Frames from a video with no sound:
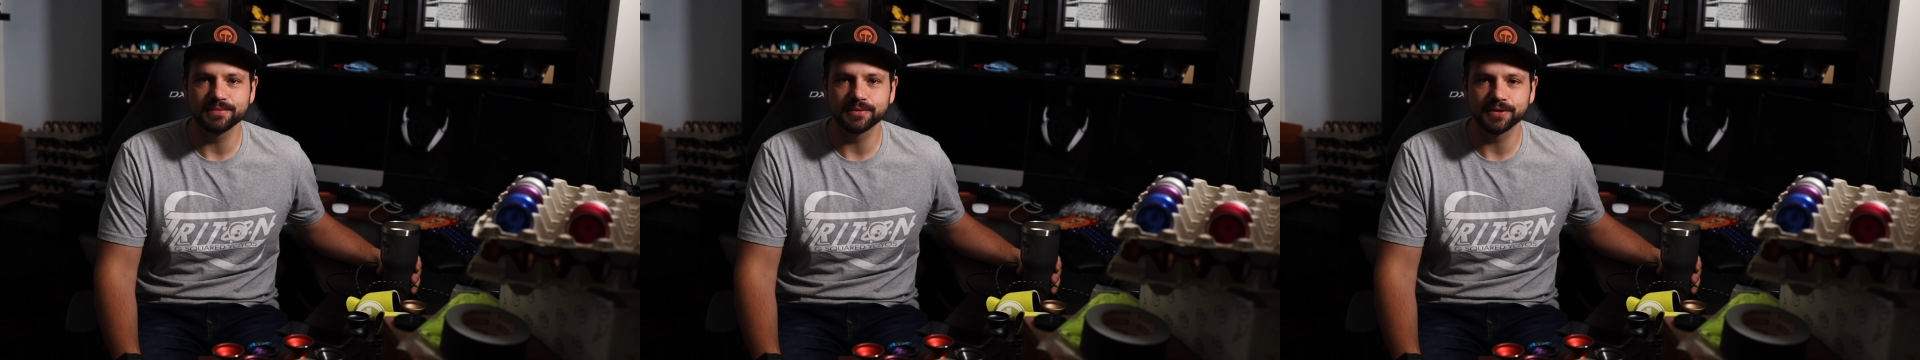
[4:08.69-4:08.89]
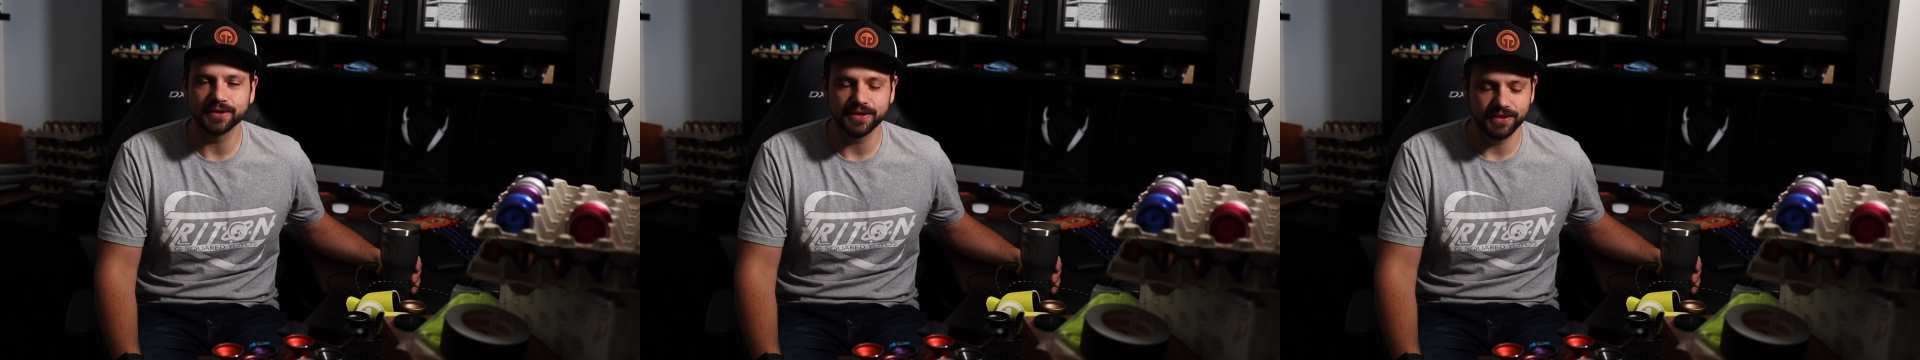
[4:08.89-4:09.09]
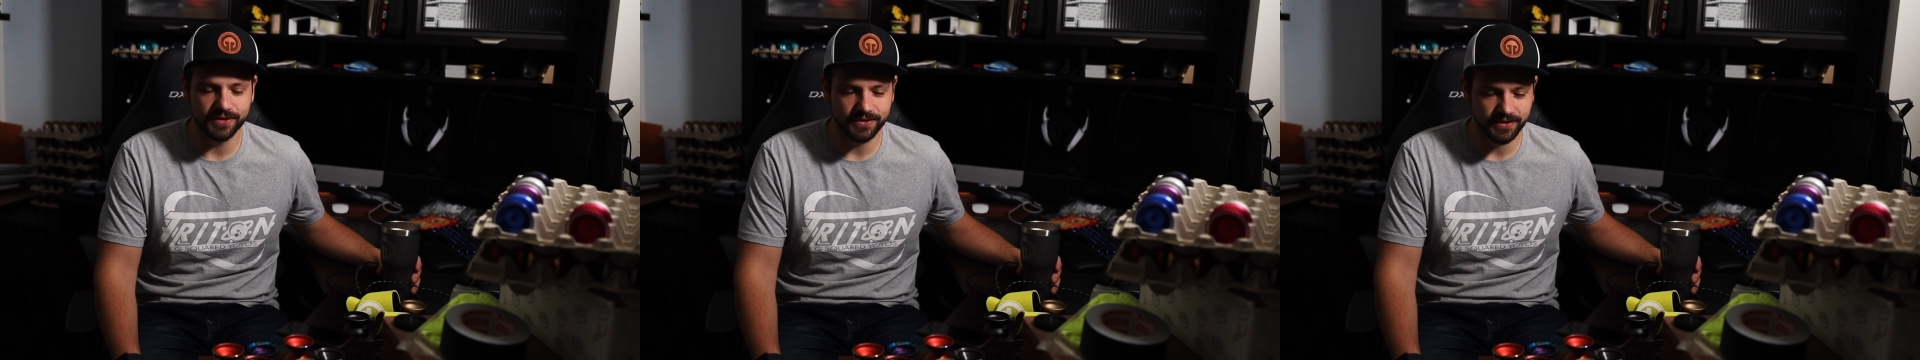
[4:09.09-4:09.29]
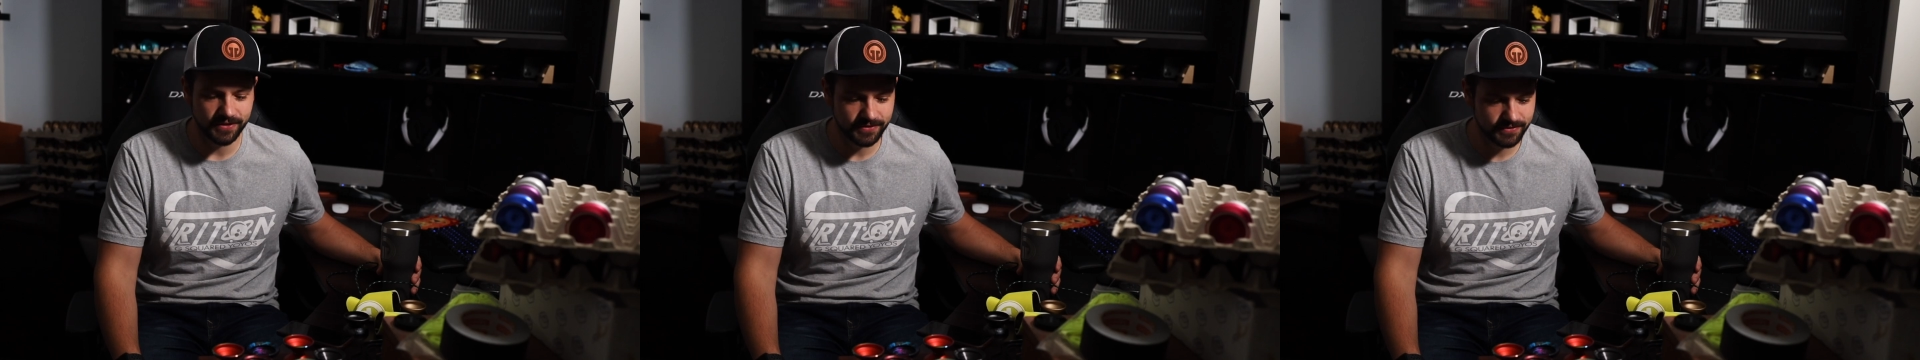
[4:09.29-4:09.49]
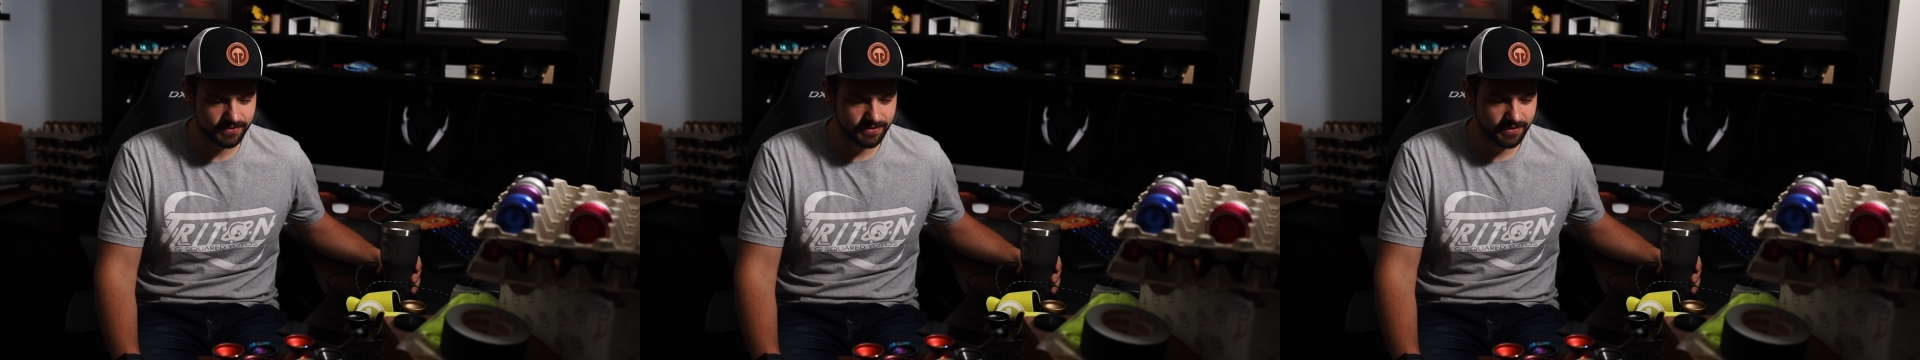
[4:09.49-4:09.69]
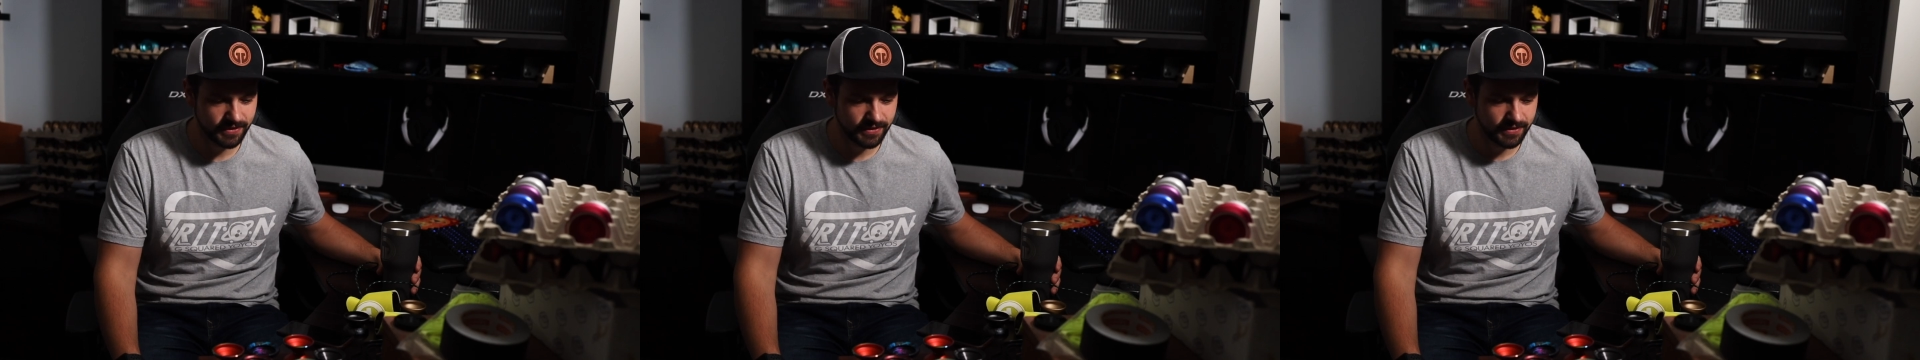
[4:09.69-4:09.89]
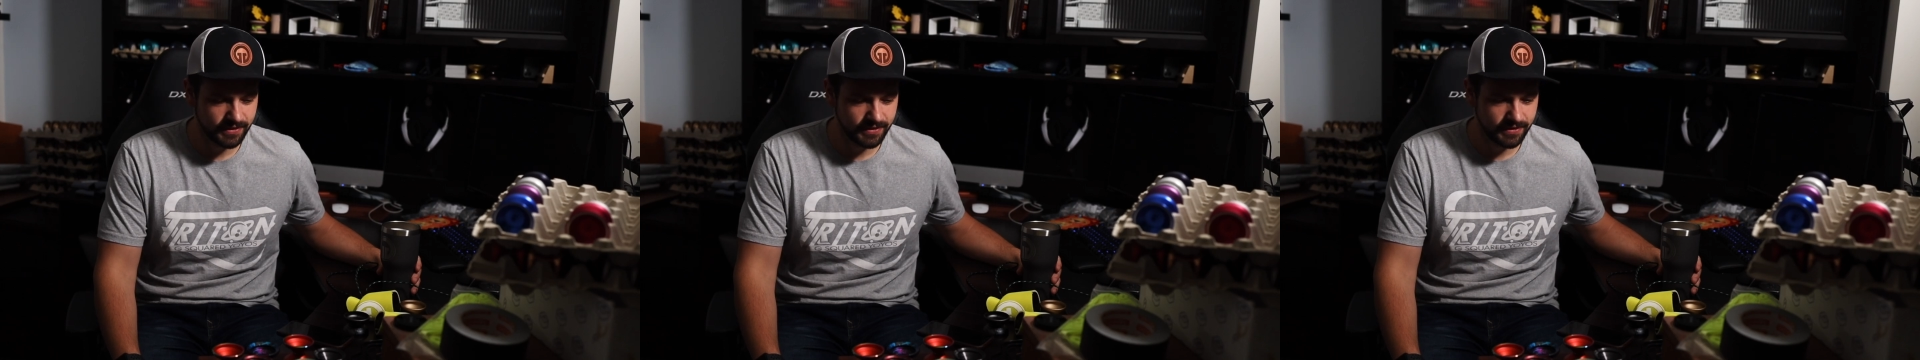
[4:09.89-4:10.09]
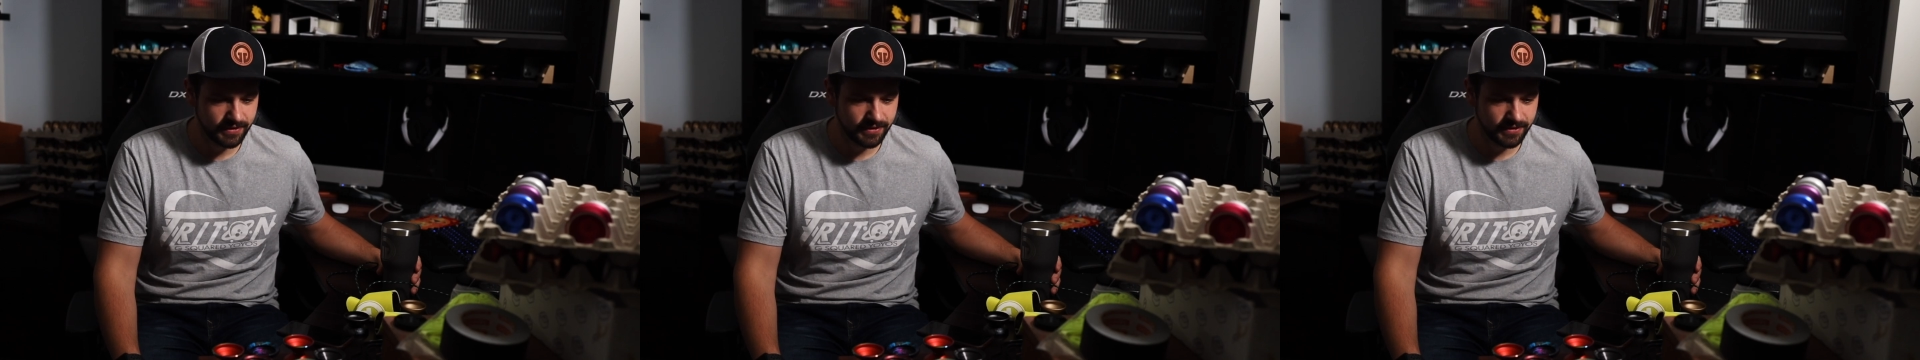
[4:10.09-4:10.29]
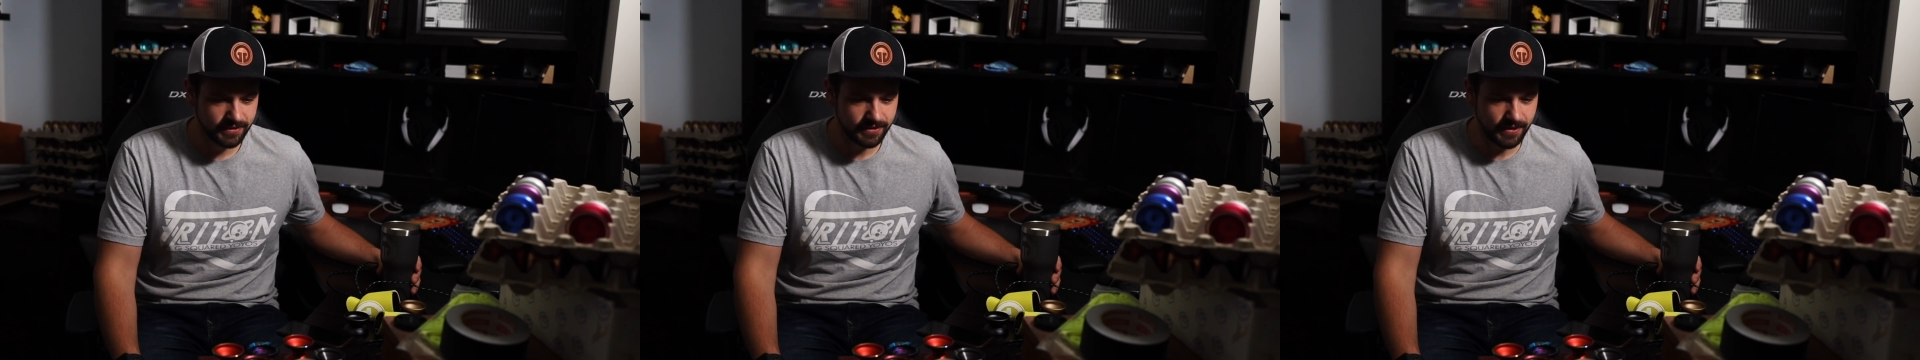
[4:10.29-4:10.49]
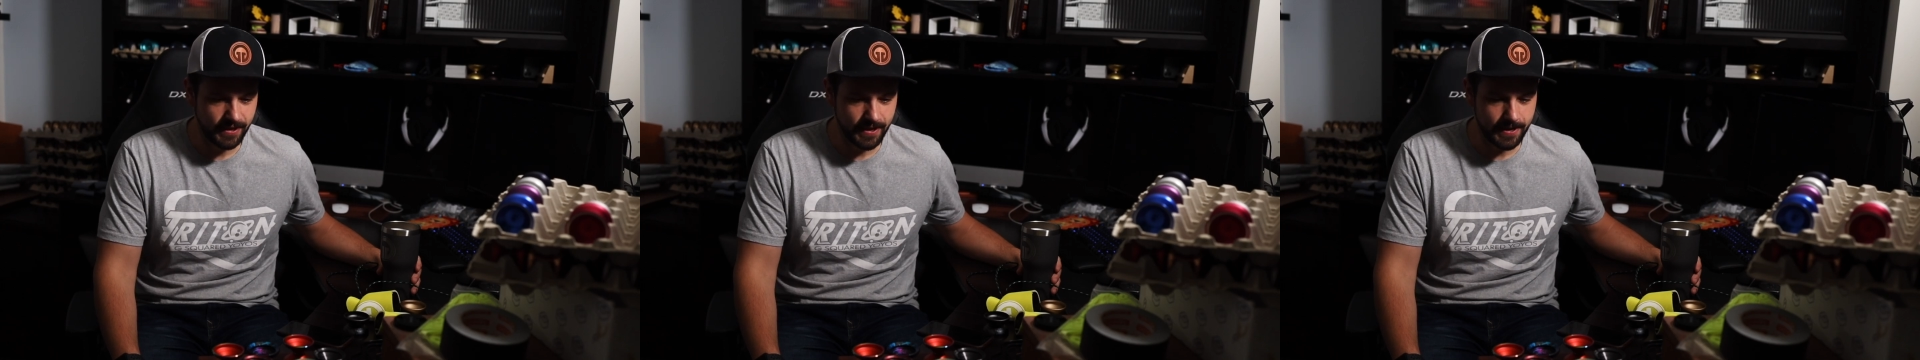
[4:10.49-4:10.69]
morning yo-yo.
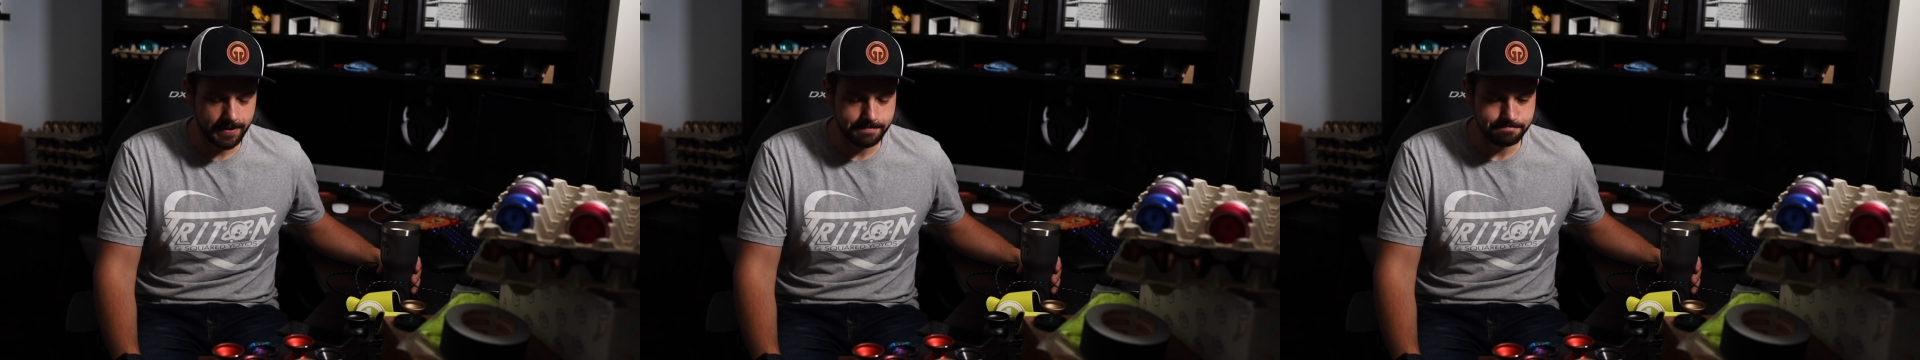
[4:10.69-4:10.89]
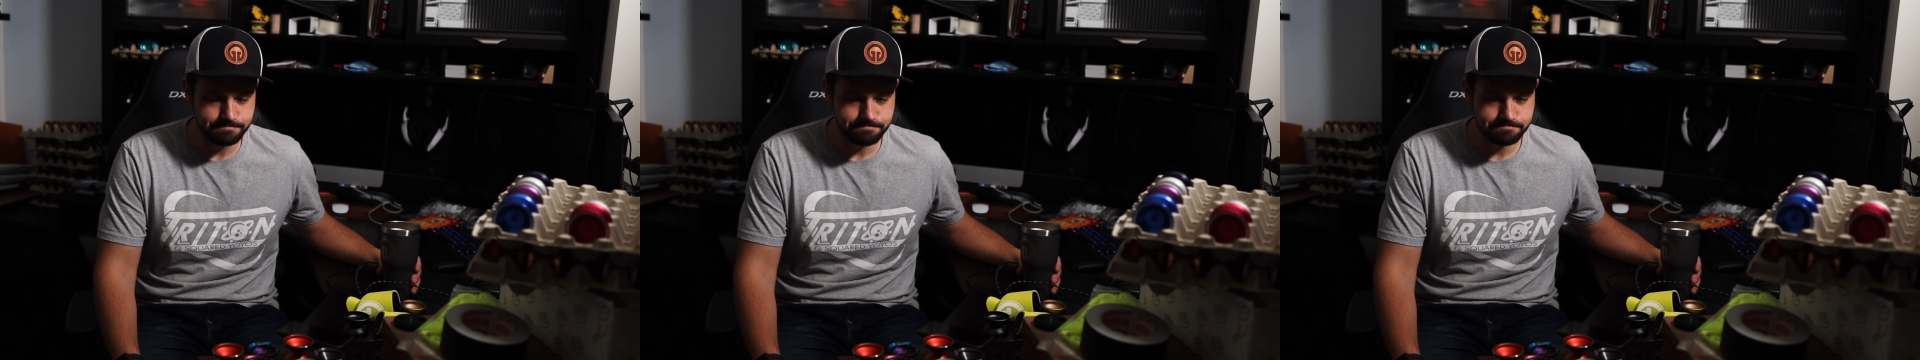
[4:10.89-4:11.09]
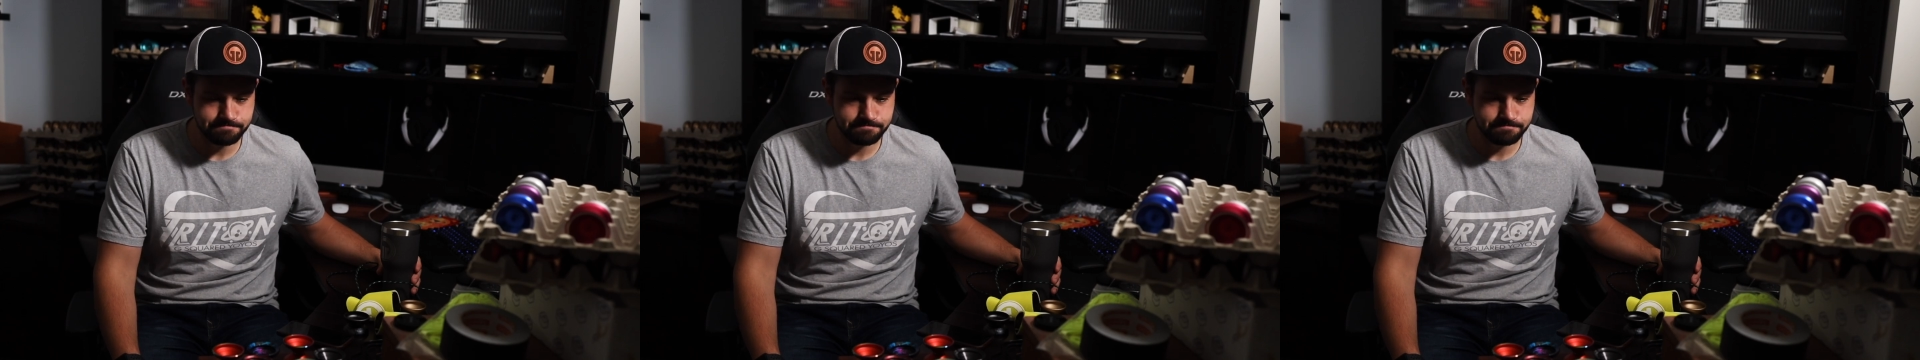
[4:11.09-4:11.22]
Um,